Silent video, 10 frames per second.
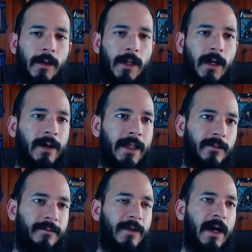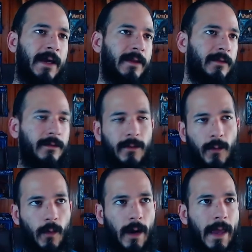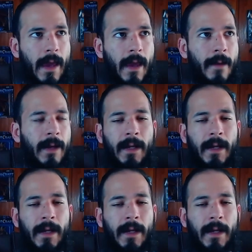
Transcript: I need to find who I am and